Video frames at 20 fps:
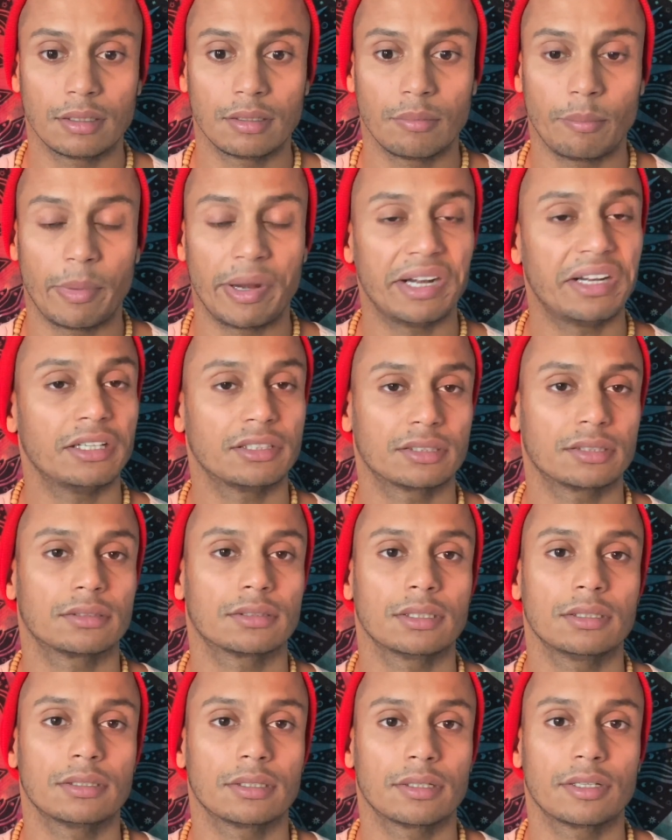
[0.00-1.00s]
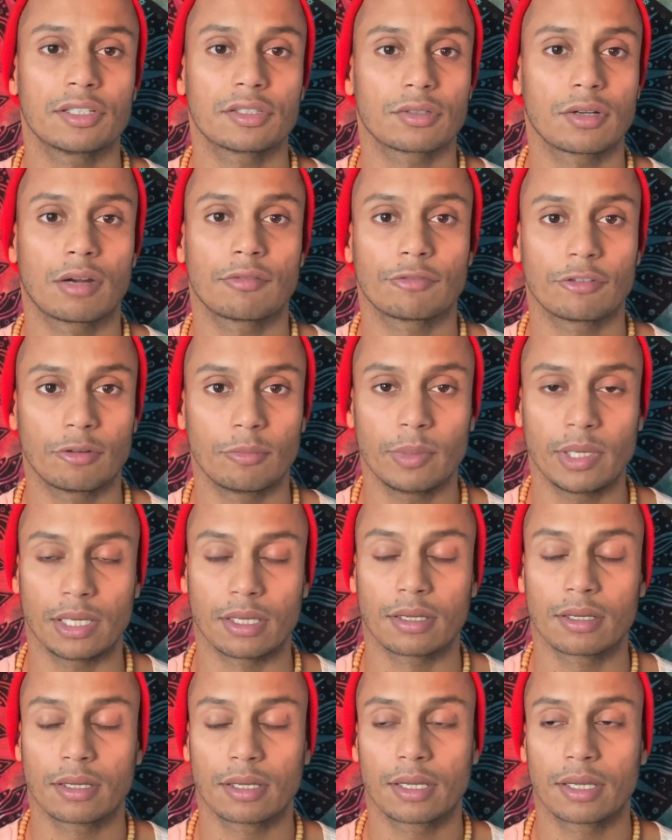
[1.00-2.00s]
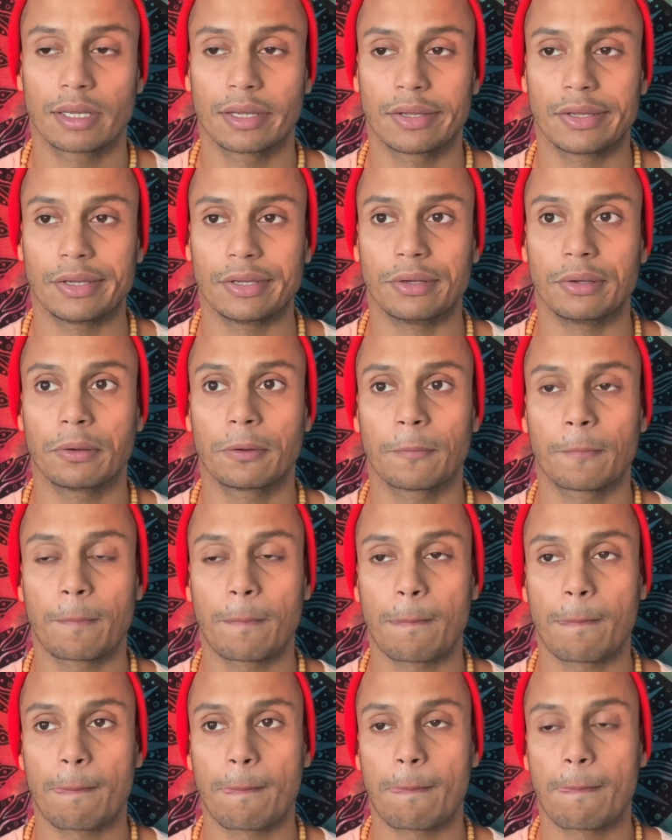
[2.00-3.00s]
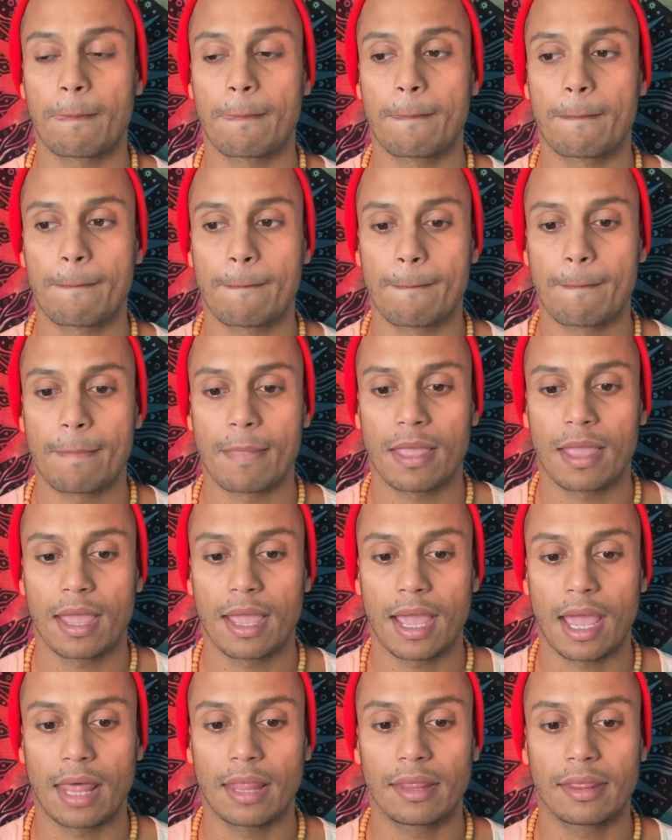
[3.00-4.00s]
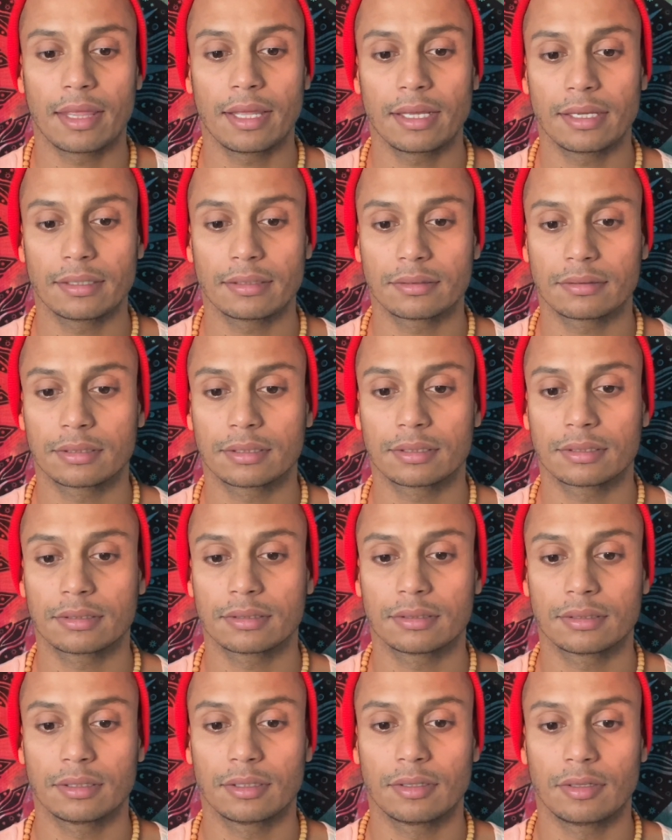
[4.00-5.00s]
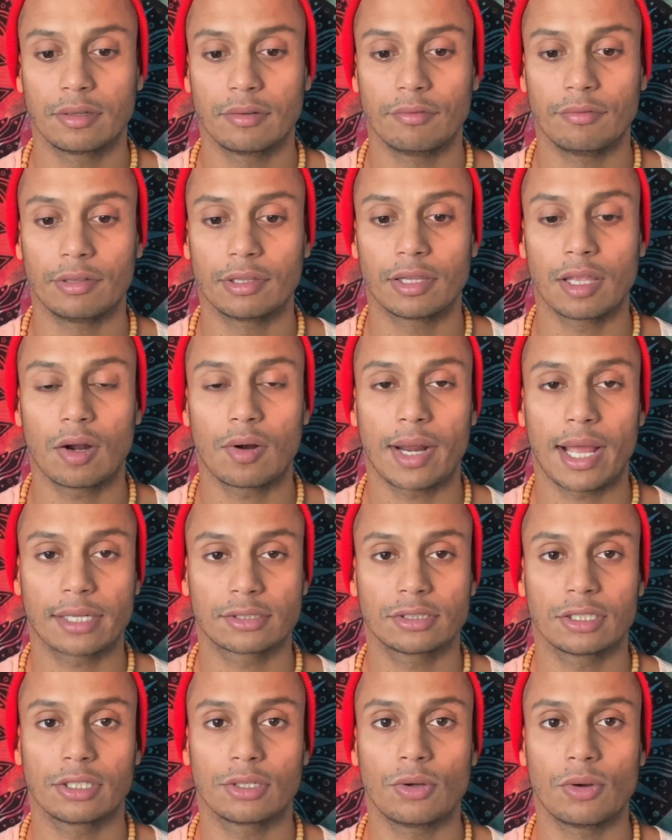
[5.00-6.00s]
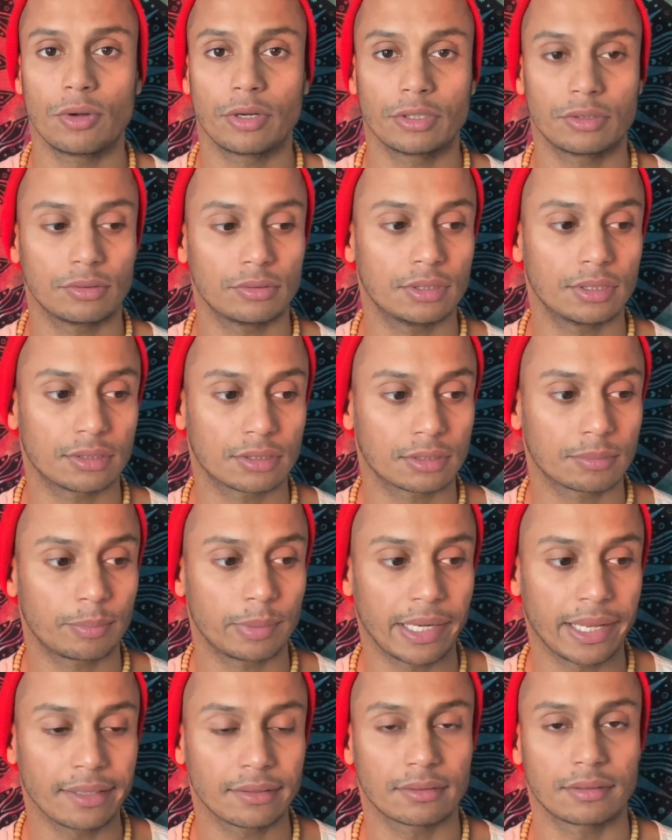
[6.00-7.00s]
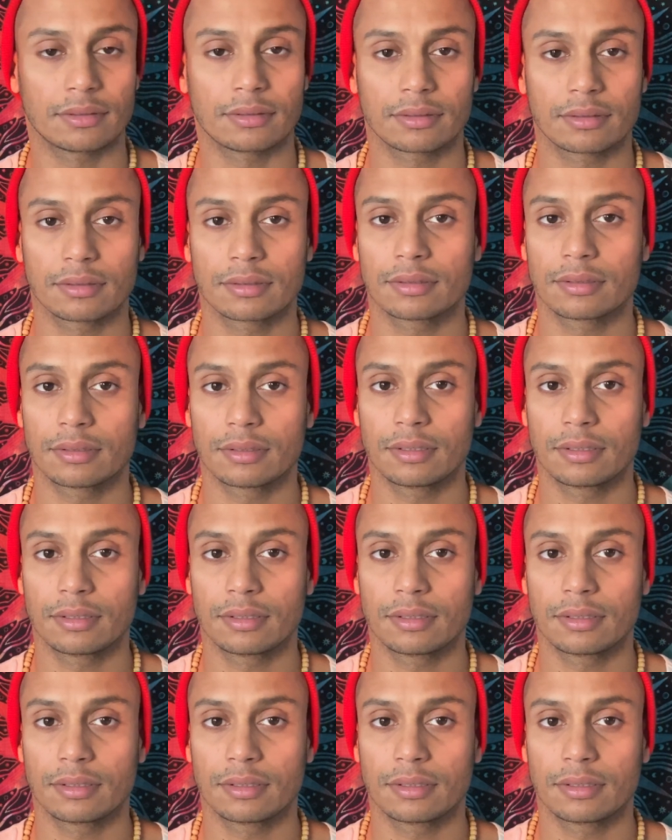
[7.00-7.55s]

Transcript: meditation center is not for me, you know. And the thing is, without actually going to these places,